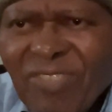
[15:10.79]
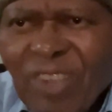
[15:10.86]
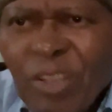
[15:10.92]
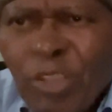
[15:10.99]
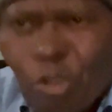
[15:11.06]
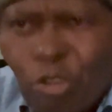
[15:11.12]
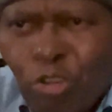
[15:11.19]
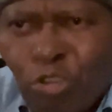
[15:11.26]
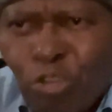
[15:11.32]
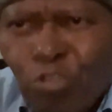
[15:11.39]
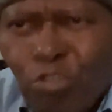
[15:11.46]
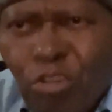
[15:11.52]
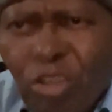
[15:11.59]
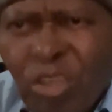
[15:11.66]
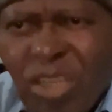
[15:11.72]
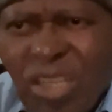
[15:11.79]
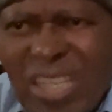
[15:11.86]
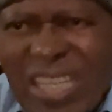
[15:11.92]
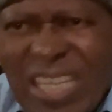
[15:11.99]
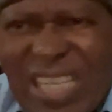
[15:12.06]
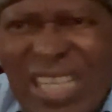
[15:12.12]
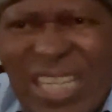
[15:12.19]
So
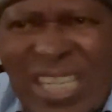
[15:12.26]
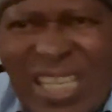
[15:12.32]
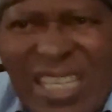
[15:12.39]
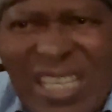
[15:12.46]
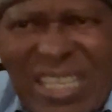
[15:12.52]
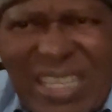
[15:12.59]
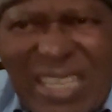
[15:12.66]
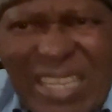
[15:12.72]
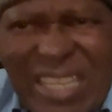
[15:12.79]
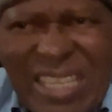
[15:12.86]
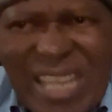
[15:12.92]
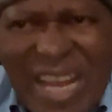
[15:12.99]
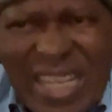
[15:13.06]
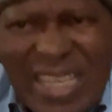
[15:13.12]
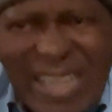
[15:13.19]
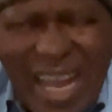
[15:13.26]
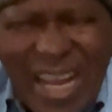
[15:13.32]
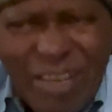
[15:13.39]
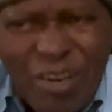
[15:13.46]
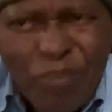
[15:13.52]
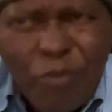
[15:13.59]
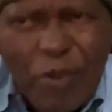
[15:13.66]
the
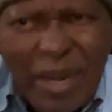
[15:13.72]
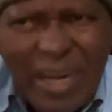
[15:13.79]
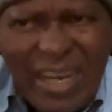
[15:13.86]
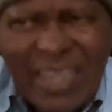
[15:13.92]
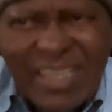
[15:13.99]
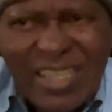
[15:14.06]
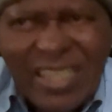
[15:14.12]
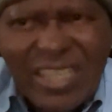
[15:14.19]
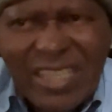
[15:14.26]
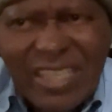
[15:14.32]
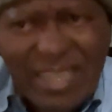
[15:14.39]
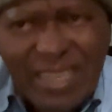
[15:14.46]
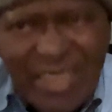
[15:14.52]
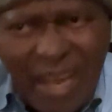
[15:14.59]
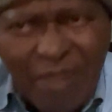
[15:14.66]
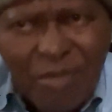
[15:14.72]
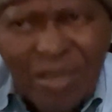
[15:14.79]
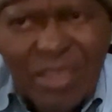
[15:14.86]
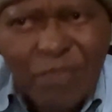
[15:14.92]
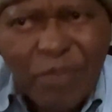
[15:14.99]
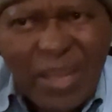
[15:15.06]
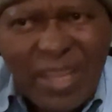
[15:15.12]
extent of paralysis is
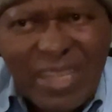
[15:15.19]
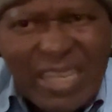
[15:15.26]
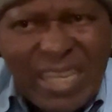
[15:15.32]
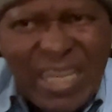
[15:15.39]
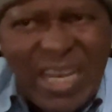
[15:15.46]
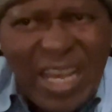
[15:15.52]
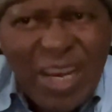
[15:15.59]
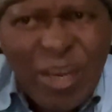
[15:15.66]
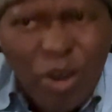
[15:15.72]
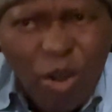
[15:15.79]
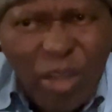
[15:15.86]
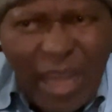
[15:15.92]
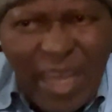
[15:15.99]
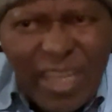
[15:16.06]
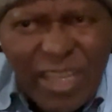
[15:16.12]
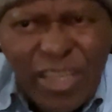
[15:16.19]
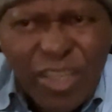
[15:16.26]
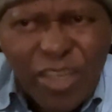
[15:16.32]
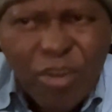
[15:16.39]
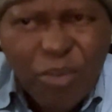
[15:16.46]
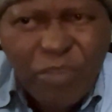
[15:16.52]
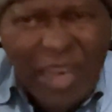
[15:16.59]
determined by the
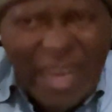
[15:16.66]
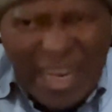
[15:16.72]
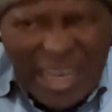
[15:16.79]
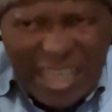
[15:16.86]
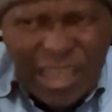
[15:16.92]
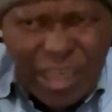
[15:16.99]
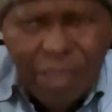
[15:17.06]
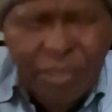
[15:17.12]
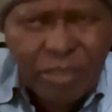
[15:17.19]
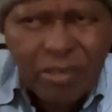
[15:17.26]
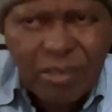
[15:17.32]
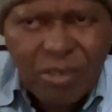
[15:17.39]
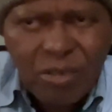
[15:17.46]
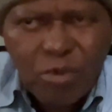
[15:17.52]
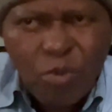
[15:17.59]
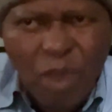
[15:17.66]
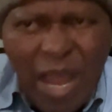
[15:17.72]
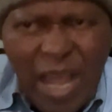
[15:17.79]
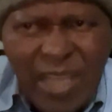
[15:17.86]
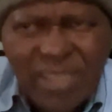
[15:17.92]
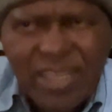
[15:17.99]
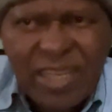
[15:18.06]
location of the lesion.
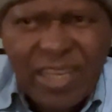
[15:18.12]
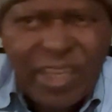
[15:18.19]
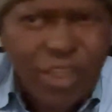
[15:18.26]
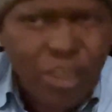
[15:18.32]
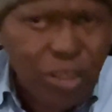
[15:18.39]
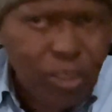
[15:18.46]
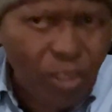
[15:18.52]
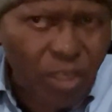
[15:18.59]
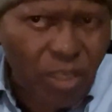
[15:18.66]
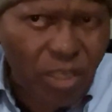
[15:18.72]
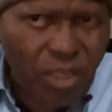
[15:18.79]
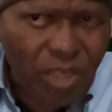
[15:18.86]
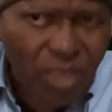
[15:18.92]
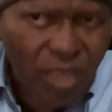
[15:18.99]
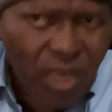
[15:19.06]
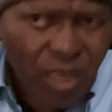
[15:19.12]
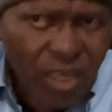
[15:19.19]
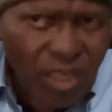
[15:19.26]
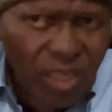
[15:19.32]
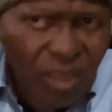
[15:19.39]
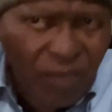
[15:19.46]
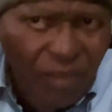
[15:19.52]
Where's the lesion? Is it
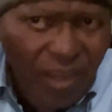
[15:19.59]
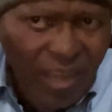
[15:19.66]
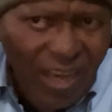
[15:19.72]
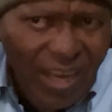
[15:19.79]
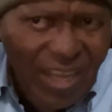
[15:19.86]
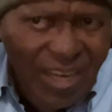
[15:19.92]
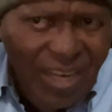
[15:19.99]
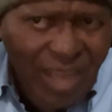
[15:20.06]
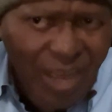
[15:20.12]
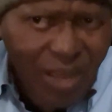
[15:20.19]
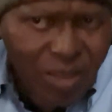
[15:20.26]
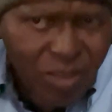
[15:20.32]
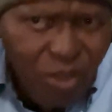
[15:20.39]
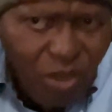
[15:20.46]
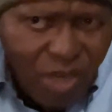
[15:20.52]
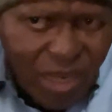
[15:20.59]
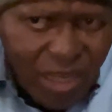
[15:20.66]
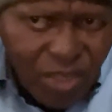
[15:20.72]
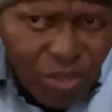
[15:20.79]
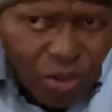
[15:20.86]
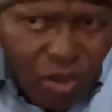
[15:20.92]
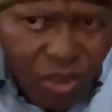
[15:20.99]
in cervical area,
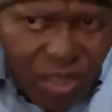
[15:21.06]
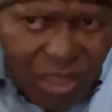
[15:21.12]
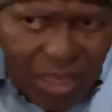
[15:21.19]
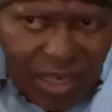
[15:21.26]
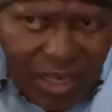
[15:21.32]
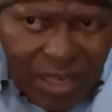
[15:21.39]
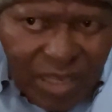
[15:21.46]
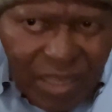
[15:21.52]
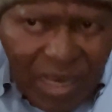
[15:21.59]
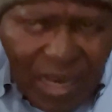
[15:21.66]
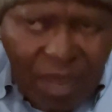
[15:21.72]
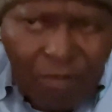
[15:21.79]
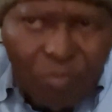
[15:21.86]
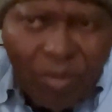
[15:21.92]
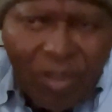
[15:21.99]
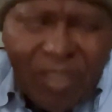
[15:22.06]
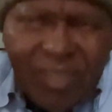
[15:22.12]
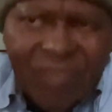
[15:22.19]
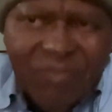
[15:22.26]
thorax, or the lumbar?